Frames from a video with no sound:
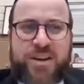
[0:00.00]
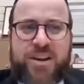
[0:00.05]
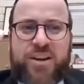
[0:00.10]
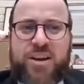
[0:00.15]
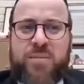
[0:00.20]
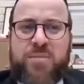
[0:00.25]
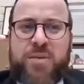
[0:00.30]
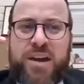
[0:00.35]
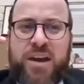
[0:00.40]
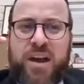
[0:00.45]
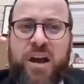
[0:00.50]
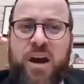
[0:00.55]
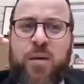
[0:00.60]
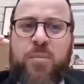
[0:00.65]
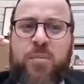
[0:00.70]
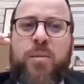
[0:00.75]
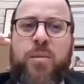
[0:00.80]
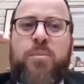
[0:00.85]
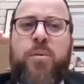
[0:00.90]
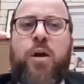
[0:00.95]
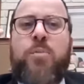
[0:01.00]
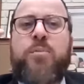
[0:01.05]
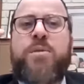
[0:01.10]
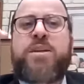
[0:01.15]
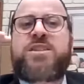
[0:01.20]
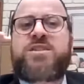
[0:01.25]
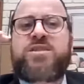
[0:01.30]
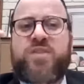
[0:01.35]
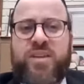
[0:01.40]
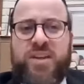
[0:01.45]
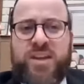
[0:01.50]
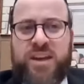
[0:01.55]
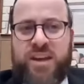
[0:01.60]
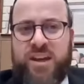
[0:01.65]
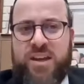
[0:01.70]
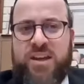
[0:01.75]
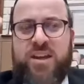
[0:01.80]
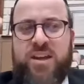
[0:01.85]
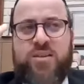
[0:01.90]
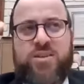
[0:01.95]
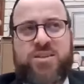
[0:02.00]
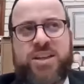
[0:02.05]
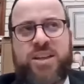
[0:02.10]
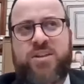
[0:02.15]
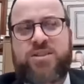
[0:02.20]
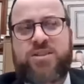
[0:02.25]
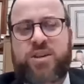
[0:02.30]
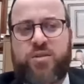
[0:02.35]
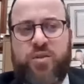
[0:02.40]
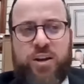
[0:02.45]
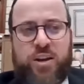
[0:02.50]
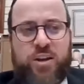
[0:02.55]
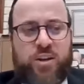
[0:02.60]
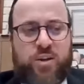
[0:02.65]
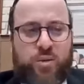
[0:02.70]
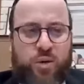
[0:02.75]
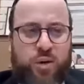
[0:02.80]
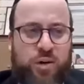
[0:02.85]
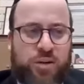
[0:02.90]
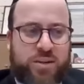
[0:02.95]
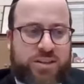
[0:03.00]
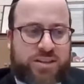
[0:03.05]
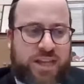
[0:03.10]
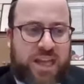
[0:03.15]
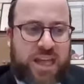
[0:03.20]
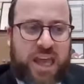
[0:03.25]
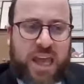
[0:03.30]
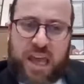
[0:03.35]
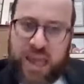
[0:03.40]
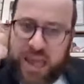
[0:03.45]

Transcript: It could be a bar mitzvah kid can understand as a creator of the world. It's not.